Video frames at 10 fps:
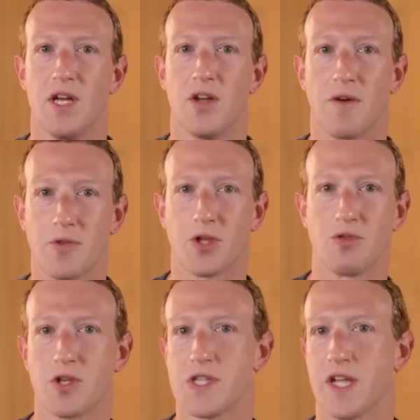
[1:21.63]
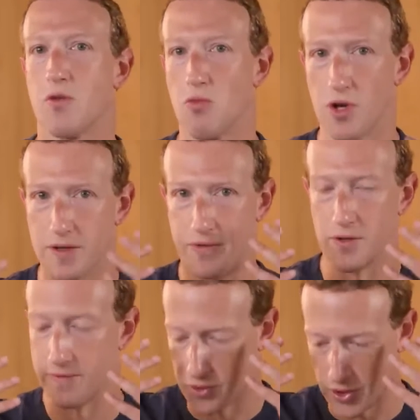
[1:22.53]
and everything looks like it would if
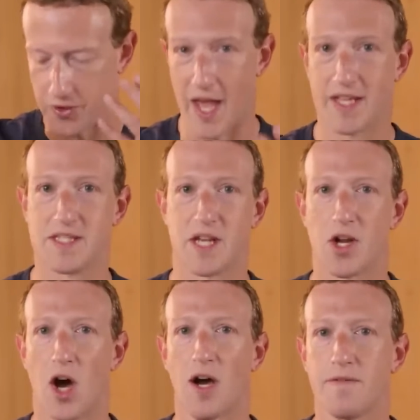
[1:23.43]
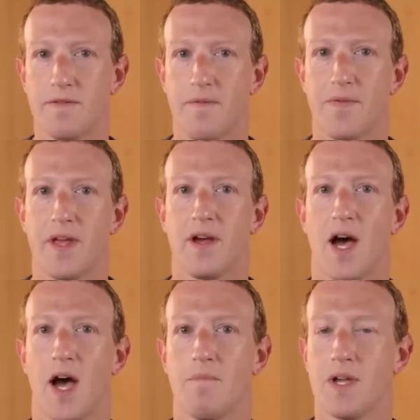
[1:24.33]
you took the headset off,
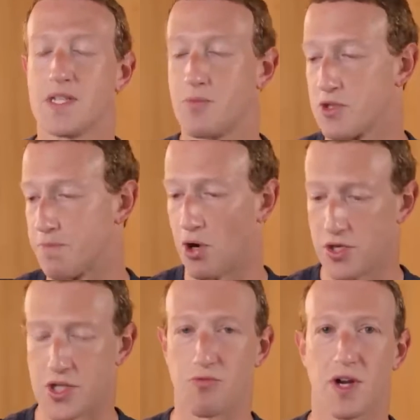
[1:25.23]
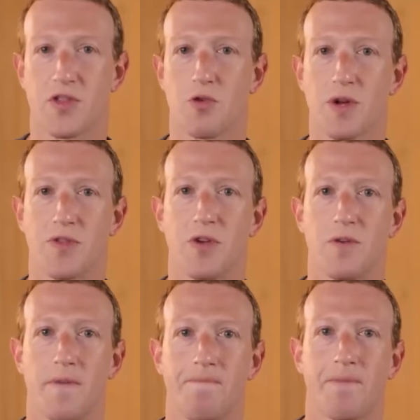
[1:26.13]
except there's a person right there with you.